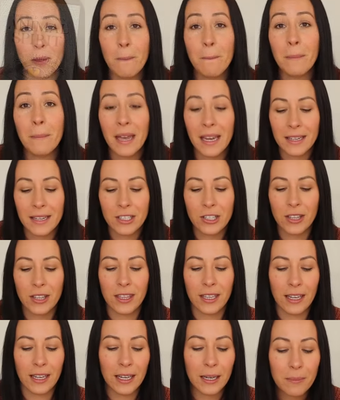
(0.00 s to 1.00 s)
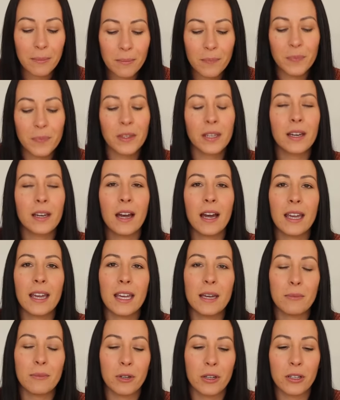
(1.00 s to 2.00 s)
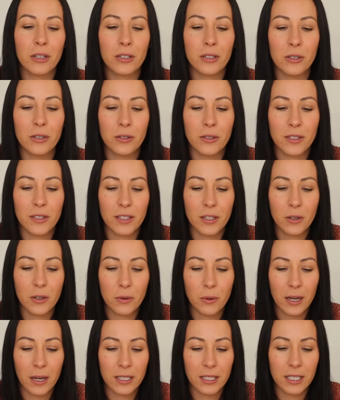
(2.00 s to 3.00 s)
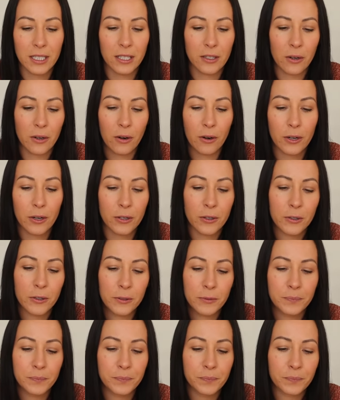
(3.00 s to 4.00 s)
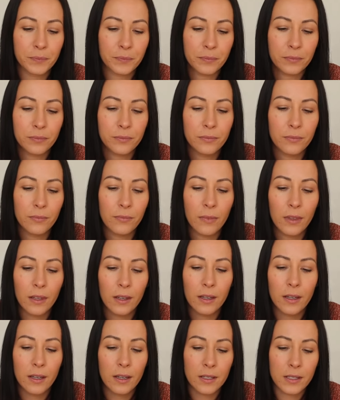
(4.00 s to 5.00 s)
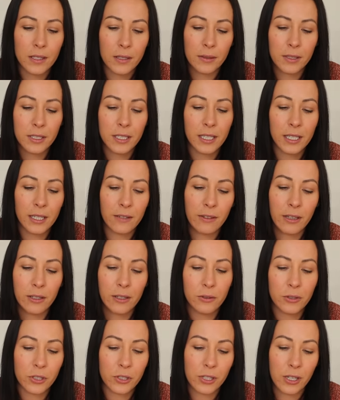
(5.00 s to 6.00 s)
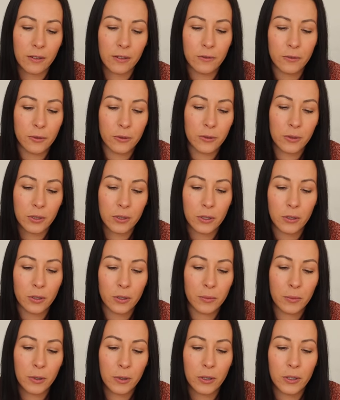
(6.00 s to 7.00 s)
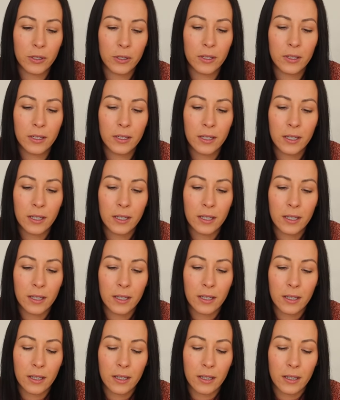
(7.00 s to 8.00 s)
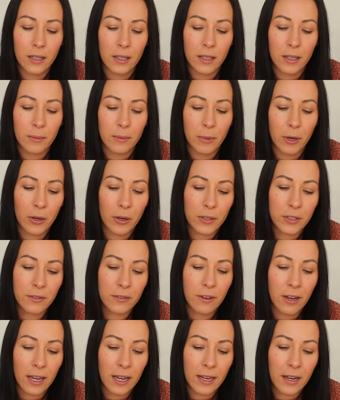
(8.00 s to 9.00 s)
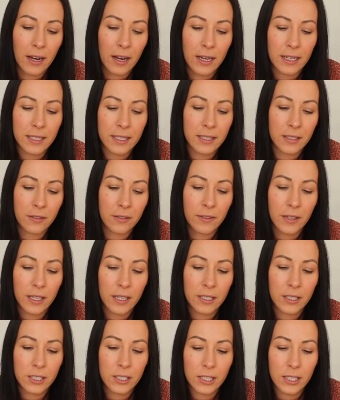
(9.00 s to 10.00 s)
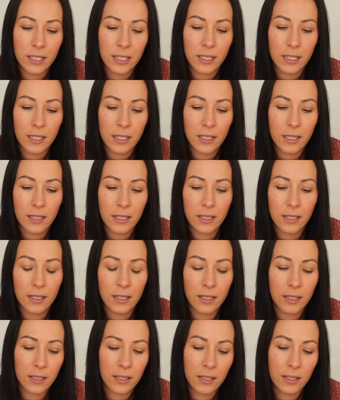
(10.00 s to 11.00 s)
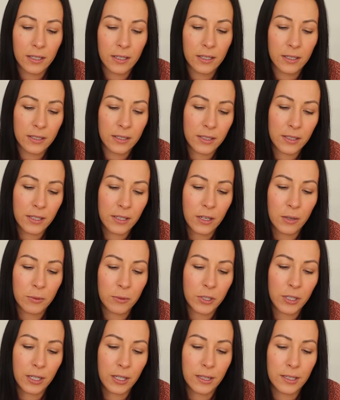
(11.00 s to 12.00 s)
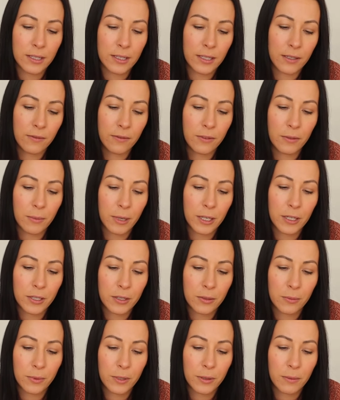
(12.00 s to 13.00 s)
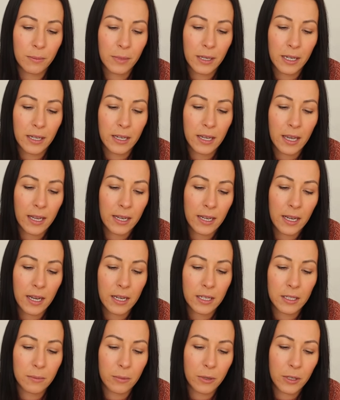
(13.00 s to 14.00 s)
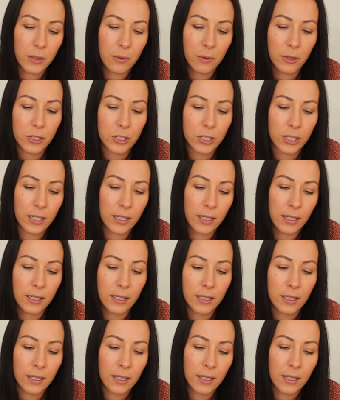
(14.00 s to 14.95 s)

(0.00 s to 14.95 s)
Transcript: the major theme, I am going to use the Kuan Yin Oracle. So I'm just going to give it a little shuffle and call upon my own divine higher self energy to help share this information with me and anybody watching